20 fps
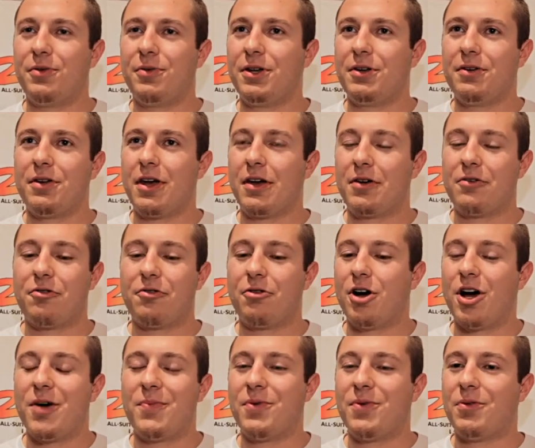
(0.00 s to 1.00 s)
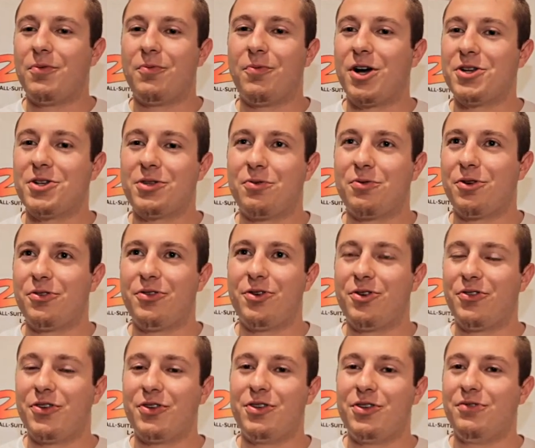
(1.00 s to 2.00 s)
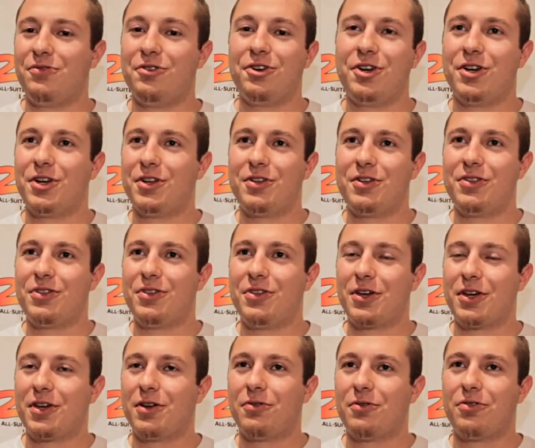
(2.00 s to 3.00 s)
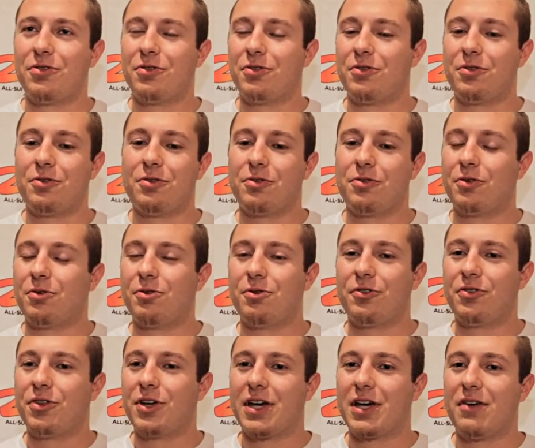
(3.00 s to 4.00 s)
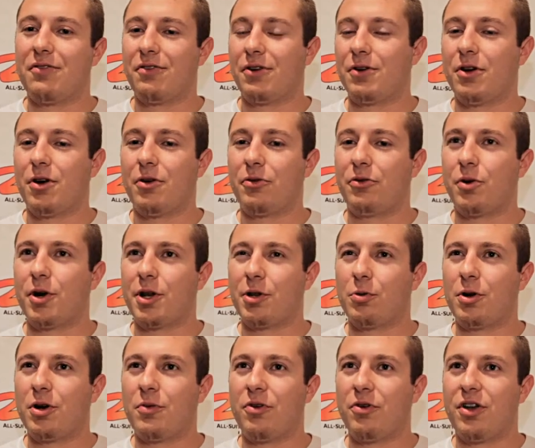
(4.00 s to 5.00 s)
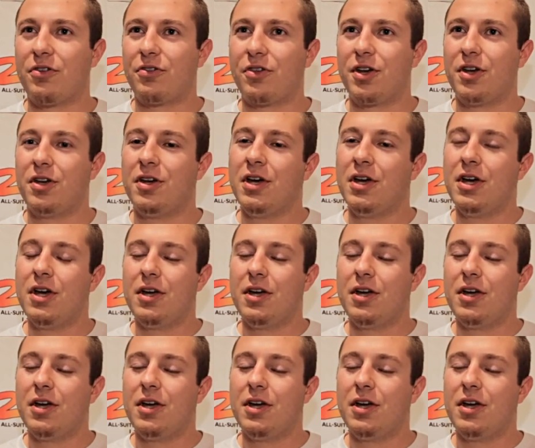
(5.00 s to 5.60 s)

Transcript: I mean, I grew up and watching the World Series on T V and thinking it was the coolest thing ever and always wanting to win a bracelet.